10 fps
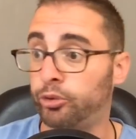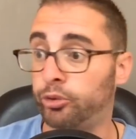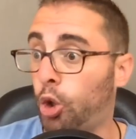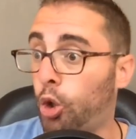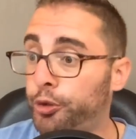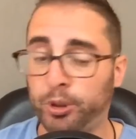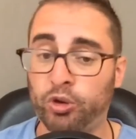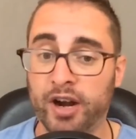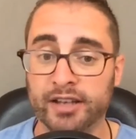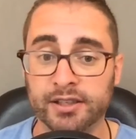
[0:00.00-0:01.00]
older
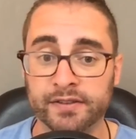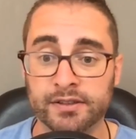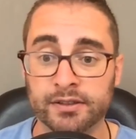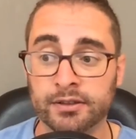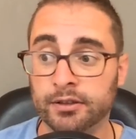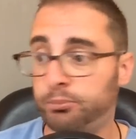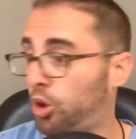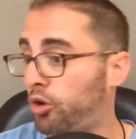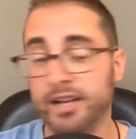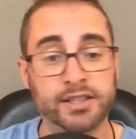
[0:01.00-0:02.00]
progressives,
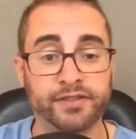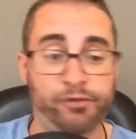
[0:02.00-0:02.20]
progressives of